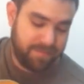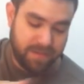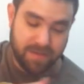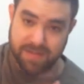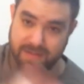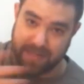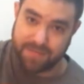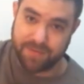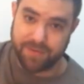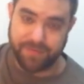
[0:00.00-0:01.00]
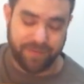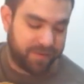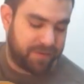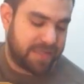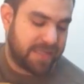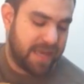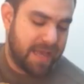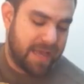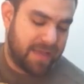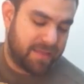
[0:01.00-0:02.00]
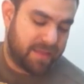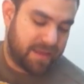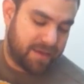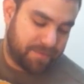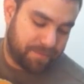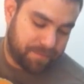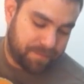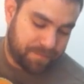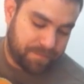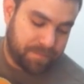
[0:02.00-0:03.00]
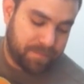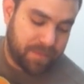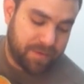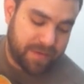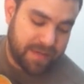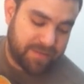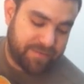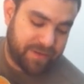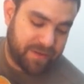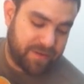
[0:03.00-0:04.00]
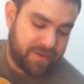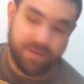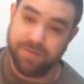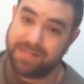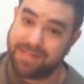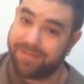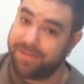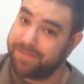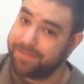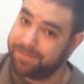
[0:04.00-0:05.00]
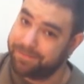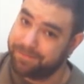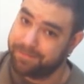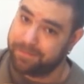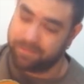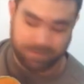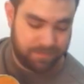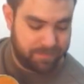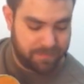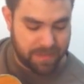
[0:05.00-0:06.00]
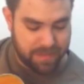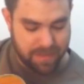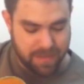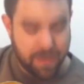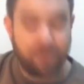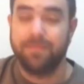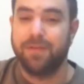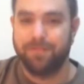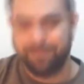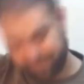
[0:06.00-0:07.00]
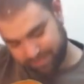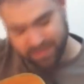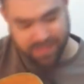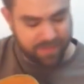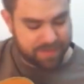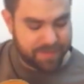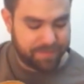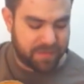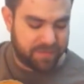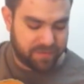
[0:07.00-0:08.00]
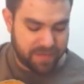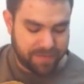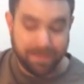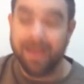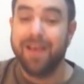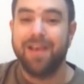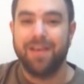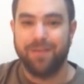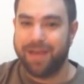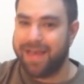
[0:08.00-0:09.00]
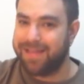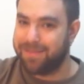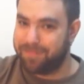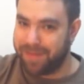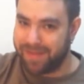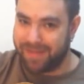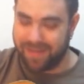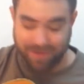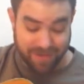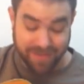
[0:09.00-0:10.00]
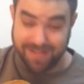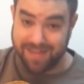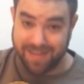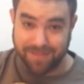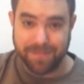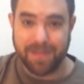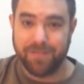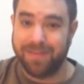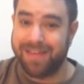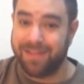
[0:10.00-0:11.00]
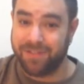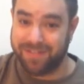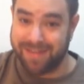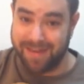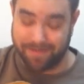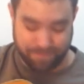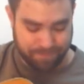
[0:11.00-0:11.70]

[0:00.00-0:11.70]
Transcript: because that's where your finger is, and then you take the finger to 7. Oh, no, excuse me, I forgot you add the pinky on 10 and you begin on 10.